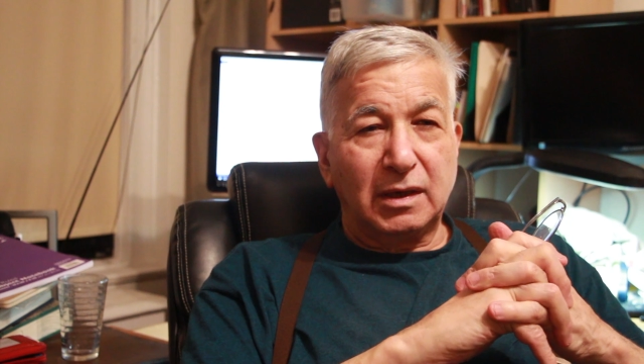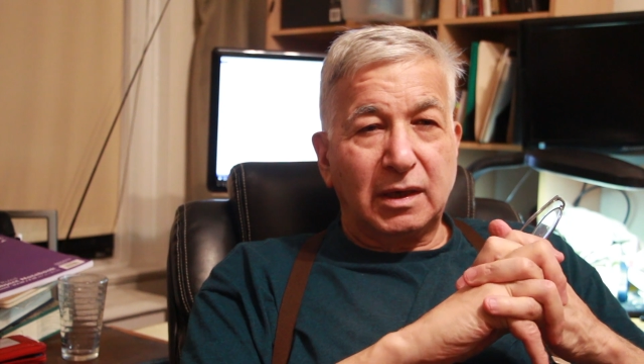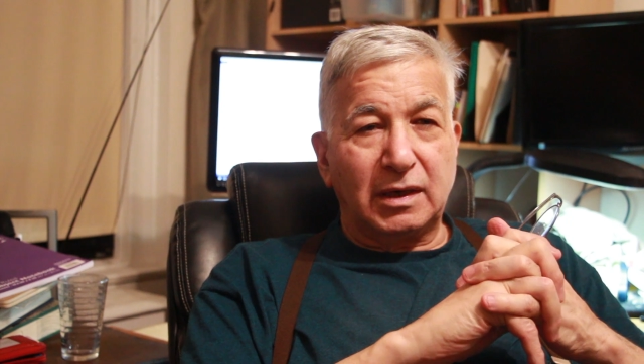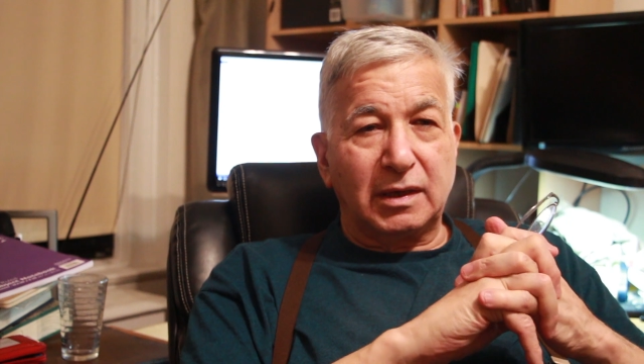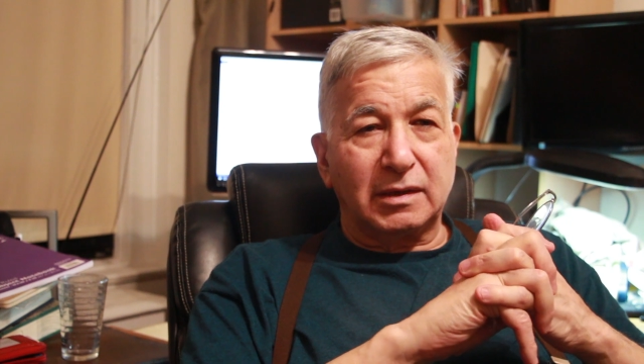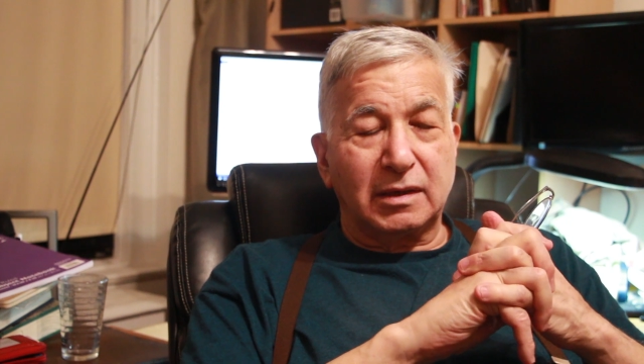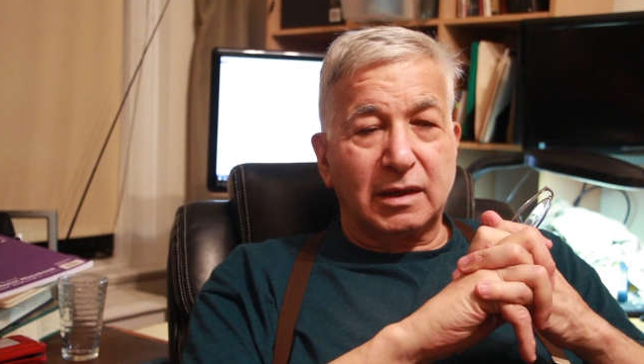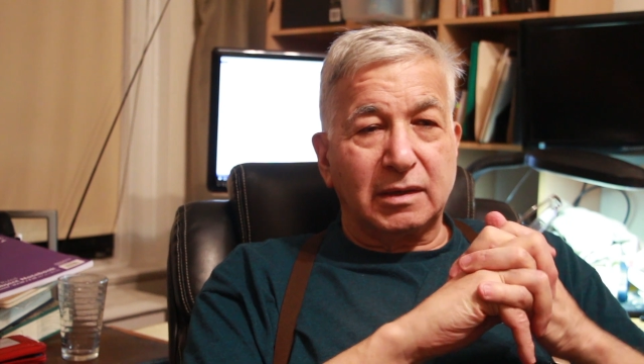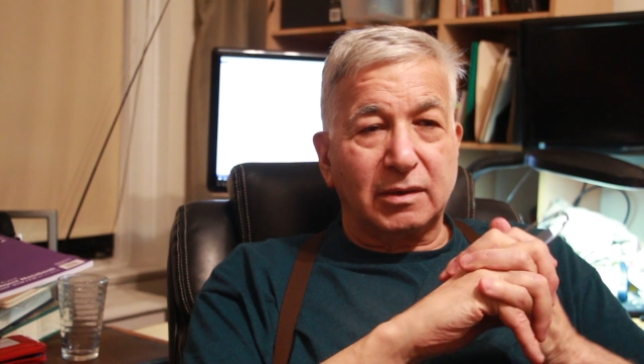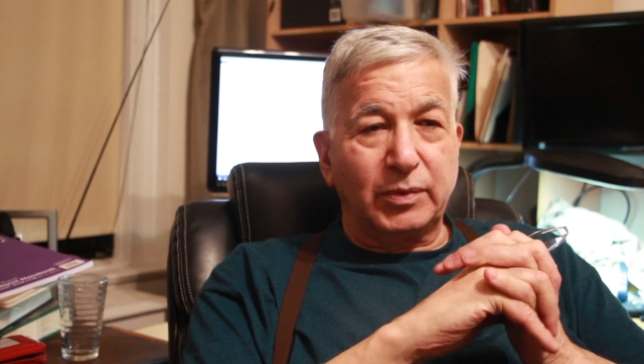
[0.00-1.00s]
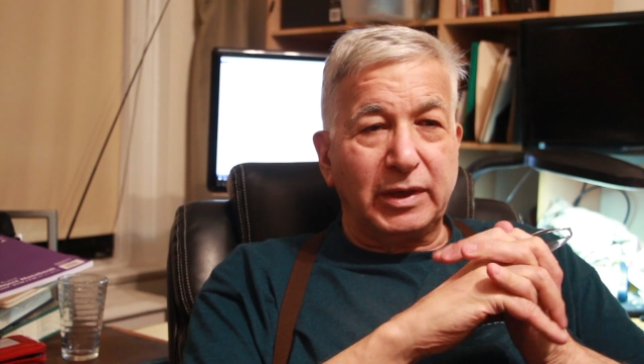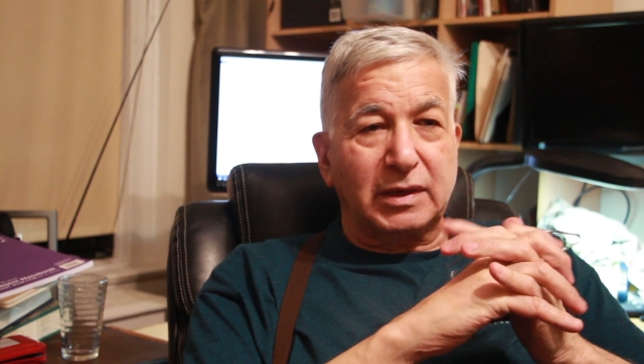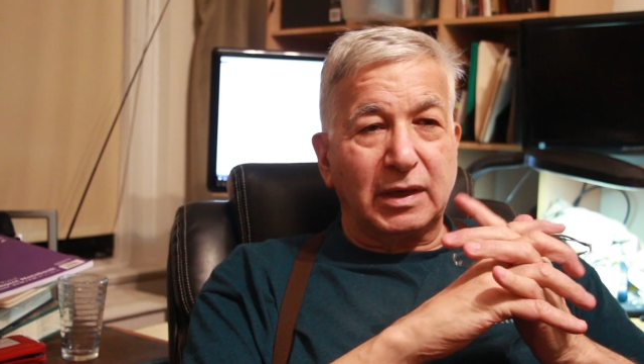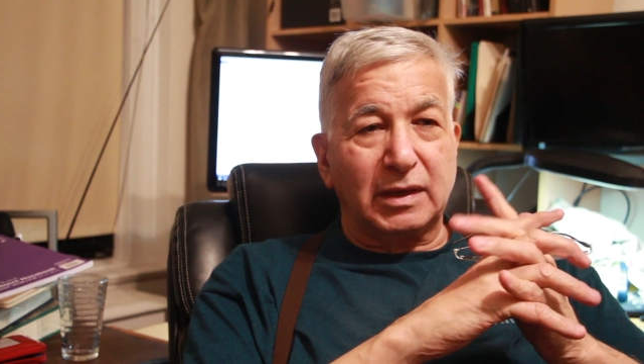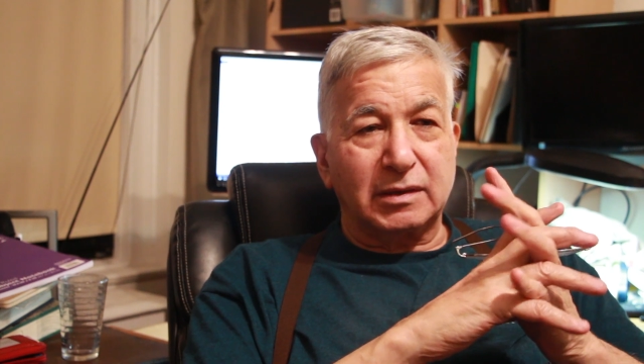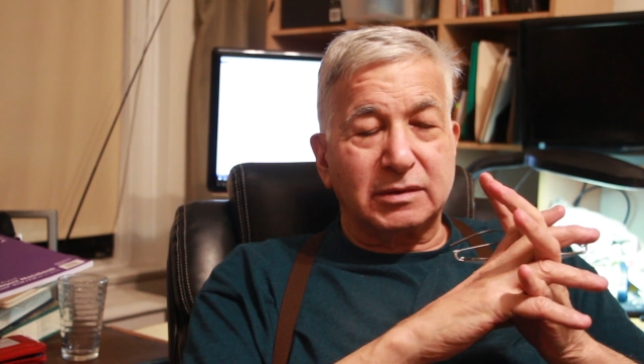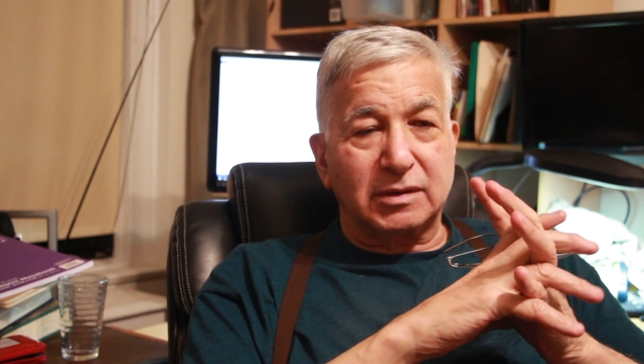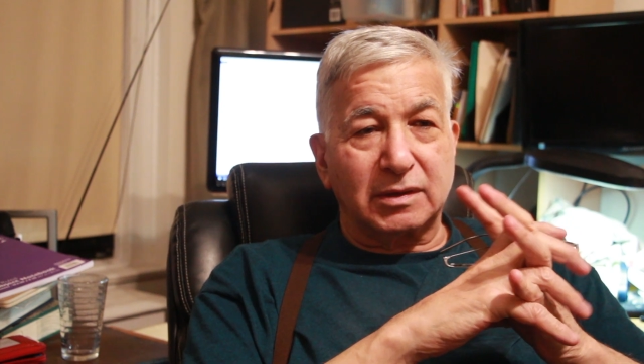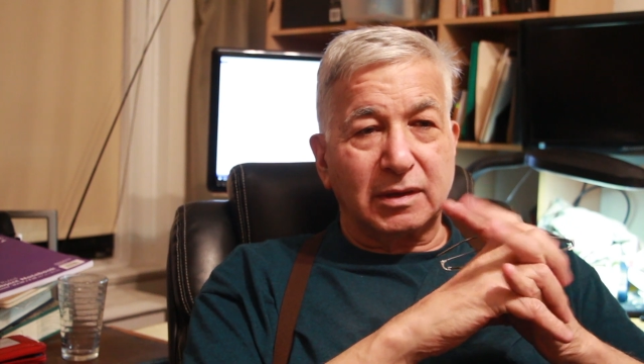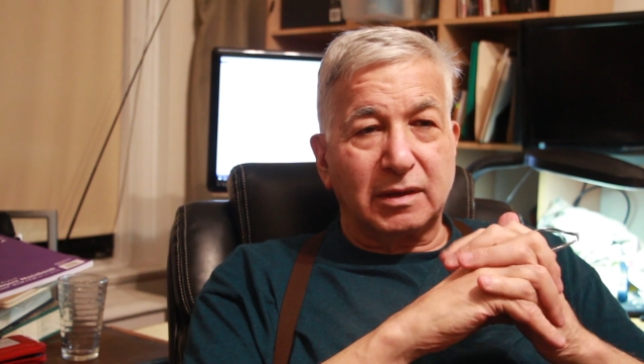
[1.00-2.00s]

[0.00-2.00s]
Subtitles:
on the weekends,